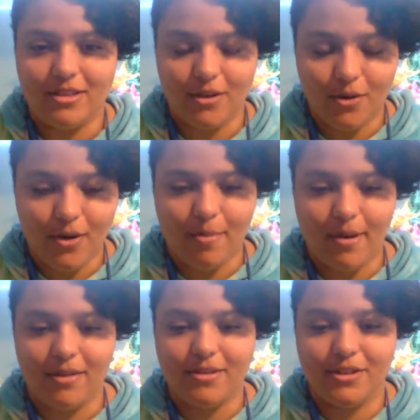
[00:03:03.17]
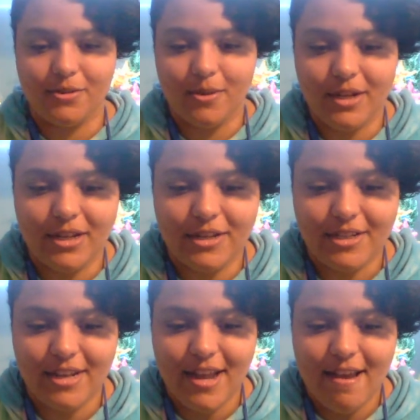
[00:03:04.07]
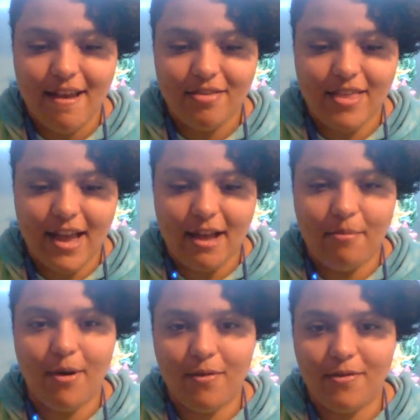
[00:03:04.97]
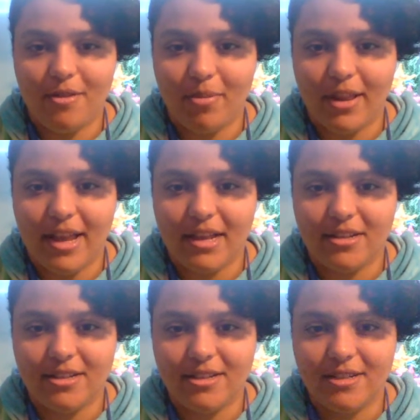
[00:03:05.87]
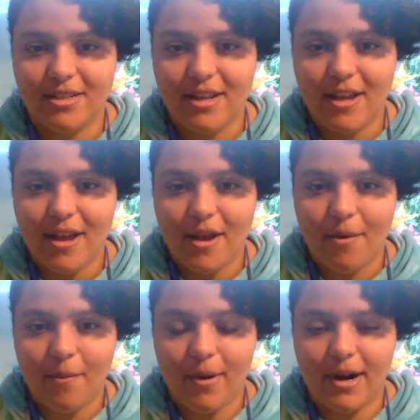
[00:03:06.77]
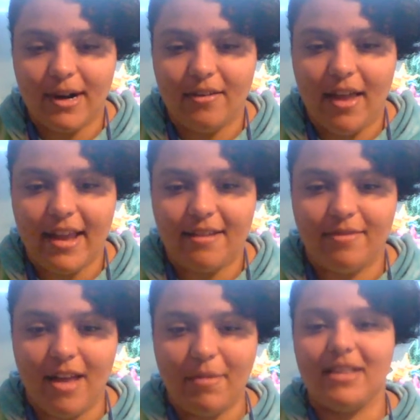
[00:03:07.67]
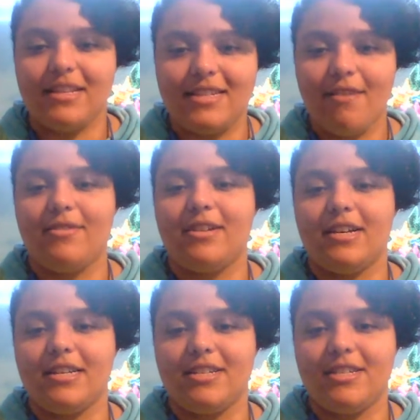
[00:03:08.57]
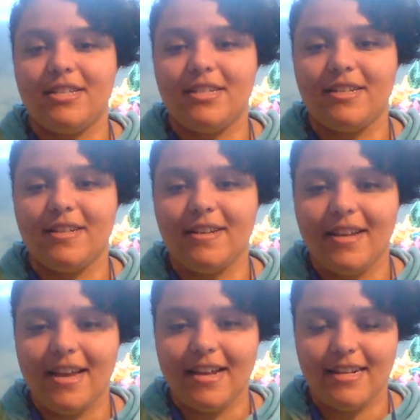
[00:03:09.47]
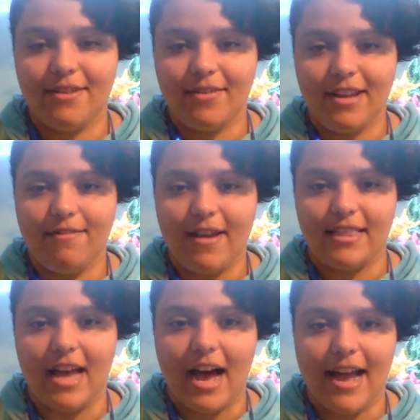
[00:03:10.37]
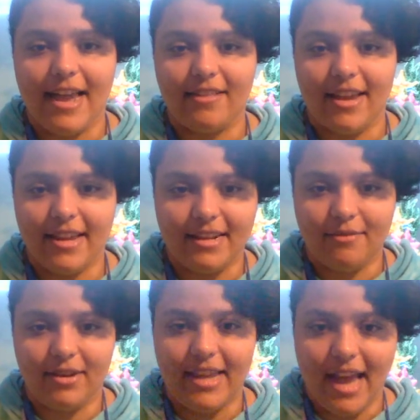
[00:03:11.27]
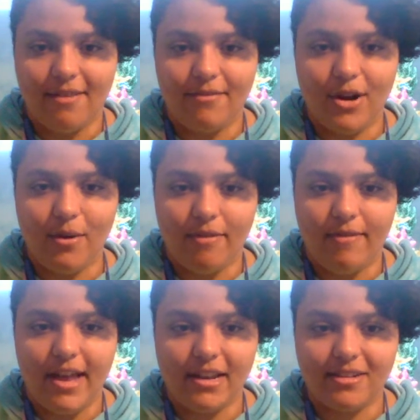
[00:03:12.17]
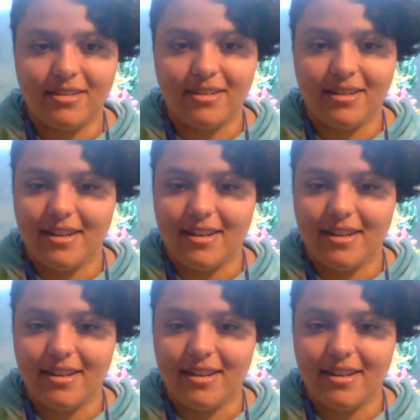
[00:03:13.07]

The null hypothesis was that both of the plants were like, the Seven Dusts didn't really affect the height. Like, it didn't really have no effect.